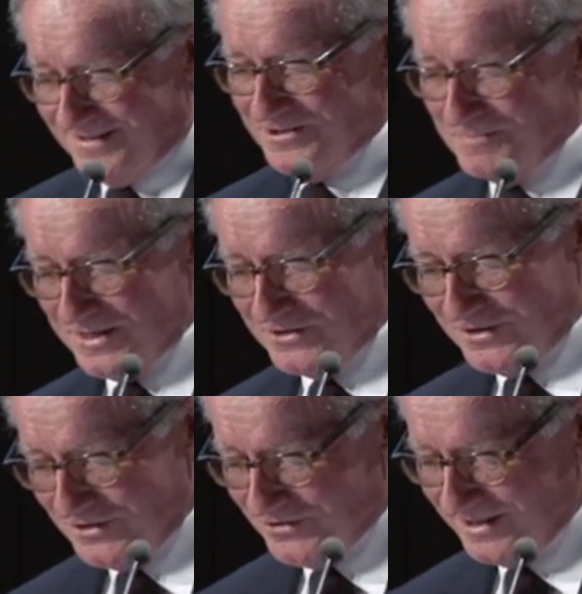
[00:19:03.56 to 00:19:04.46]
"There is much
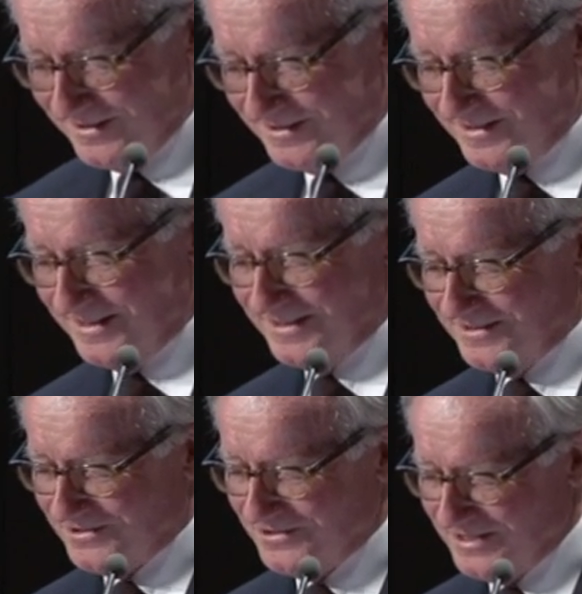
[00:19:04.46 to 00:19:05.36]
in Australia today
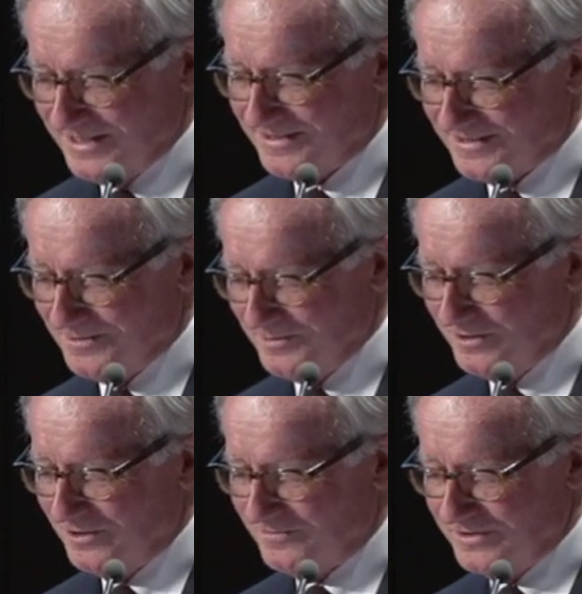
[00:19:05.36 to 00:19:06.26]
to suggest that we
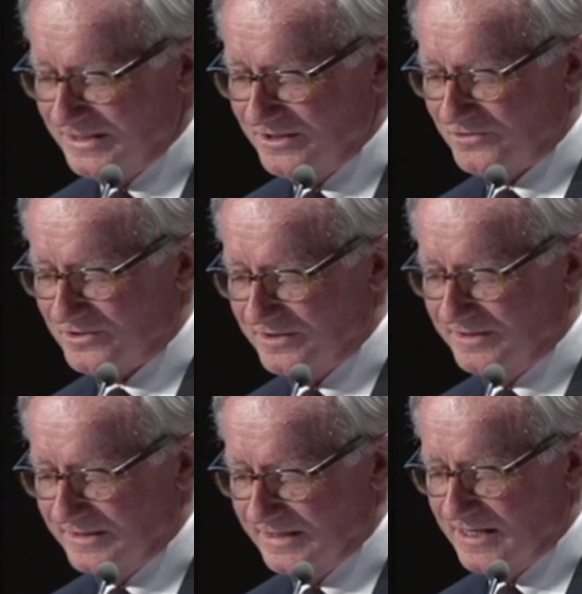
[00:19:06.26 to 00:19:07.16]
are not very
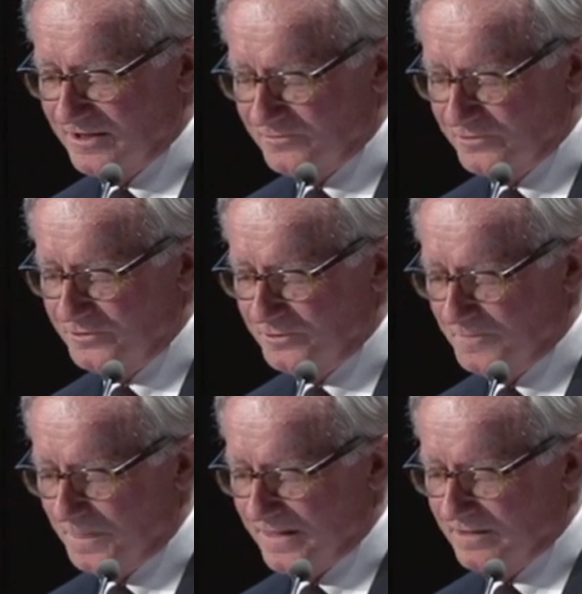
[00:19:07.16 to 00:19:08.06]
interested in allowing
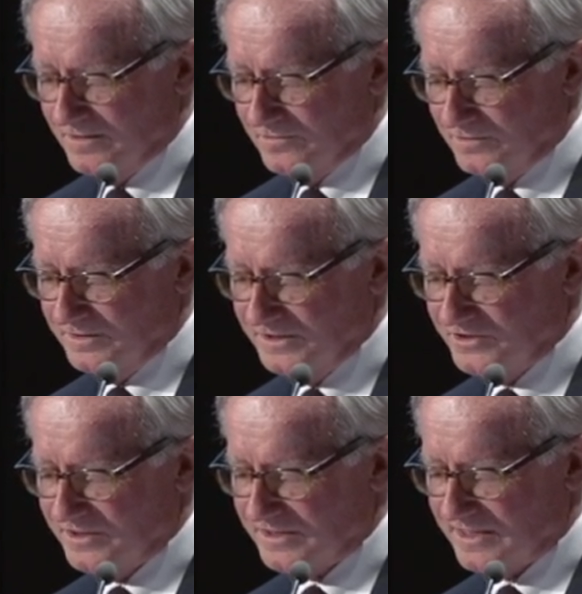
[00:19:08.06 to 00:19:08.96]
room for
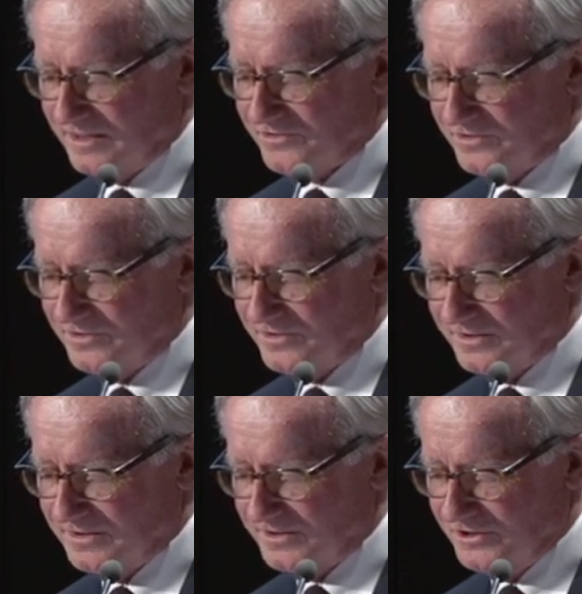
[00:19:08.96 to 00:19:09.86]
Indigenous cultures
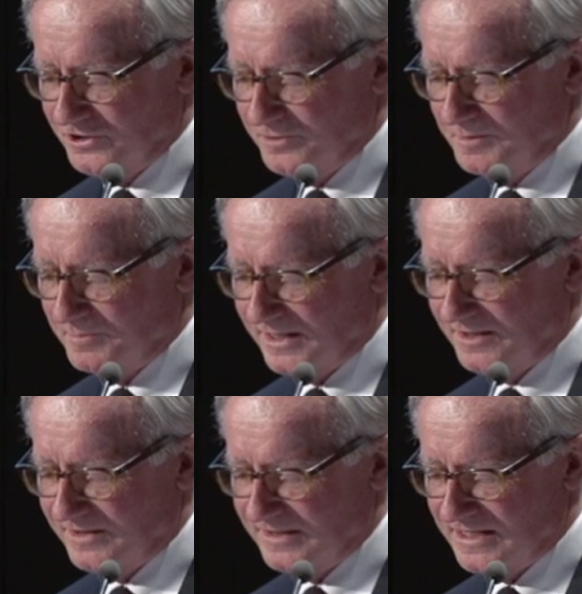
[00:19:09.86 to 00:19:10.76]
to continue to be
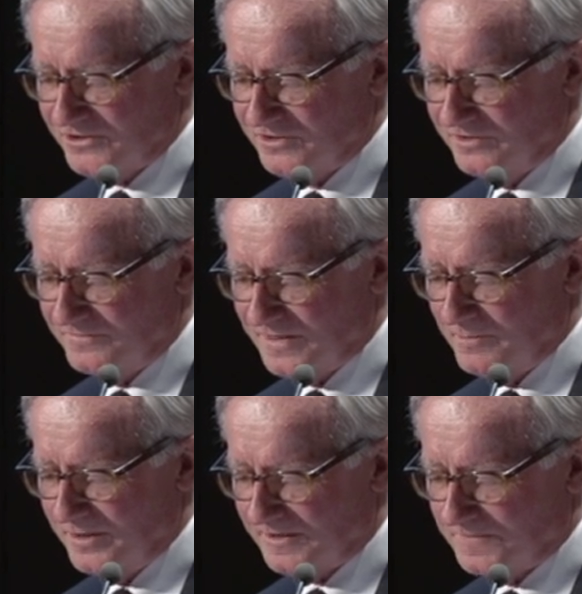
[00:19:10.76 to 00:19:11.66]
part of our national
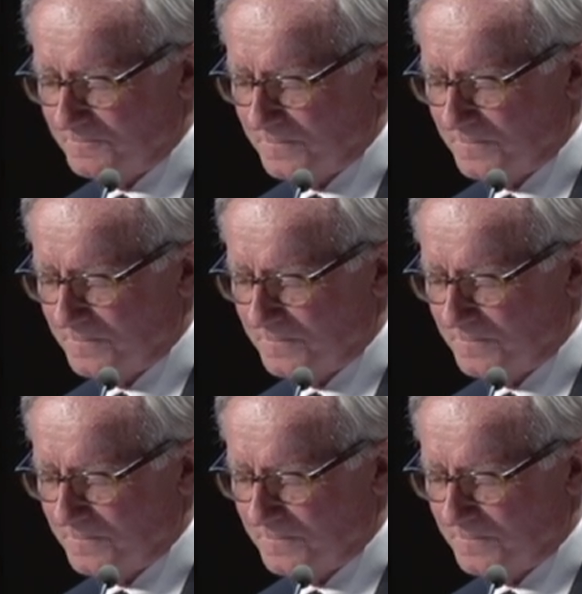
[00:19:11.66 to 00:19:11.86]
fabric.